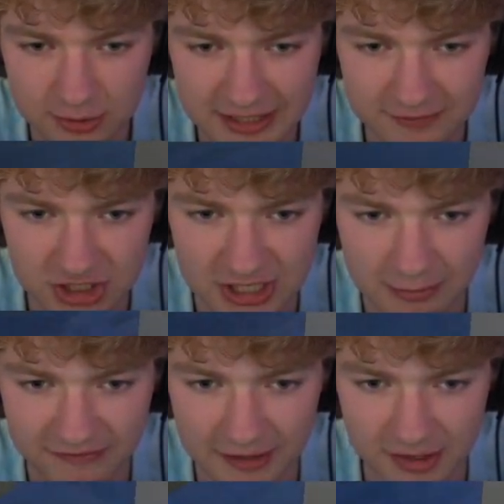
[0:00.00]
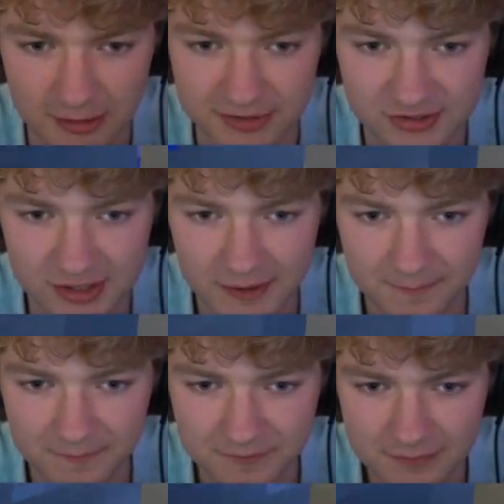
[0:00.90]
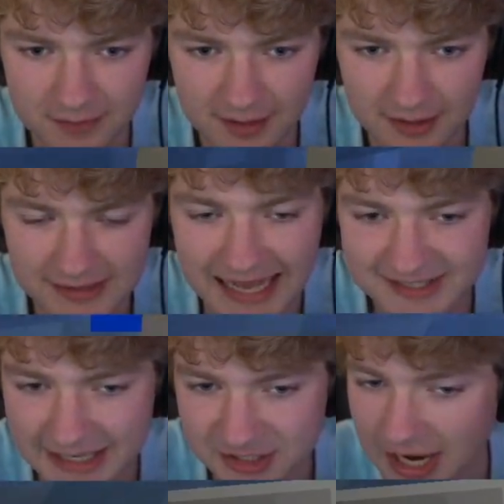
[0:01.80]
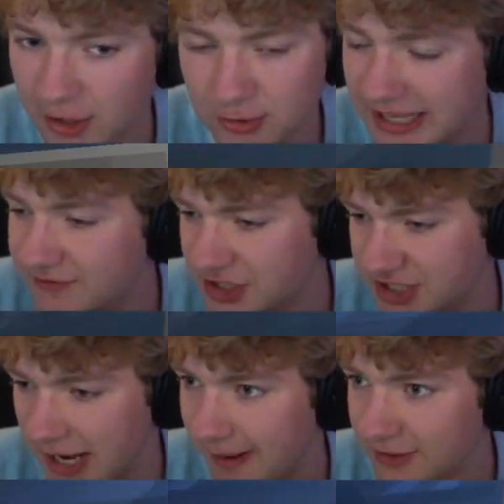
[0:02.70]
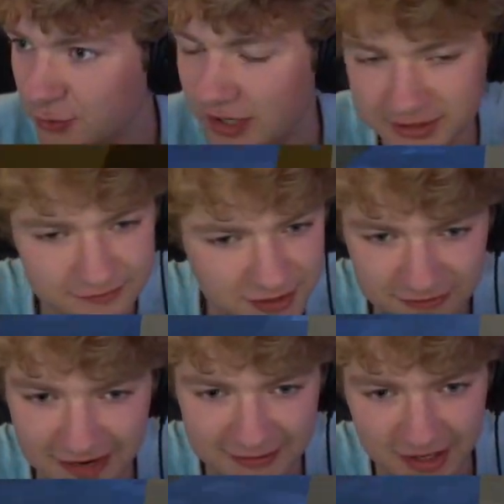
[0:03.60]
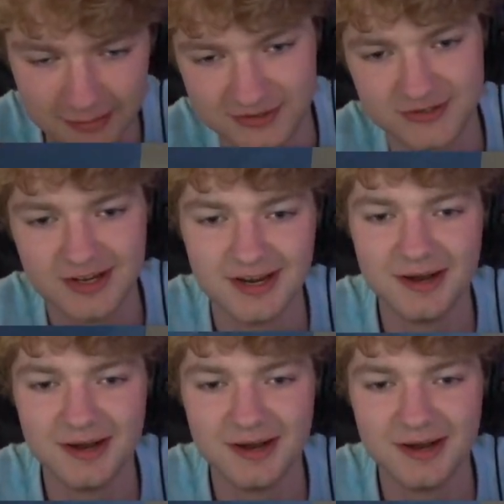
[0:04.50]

Who gives a shit? We found diamonds. That's it, chat. Who gives a shit about Twitter? You've just found diamonds.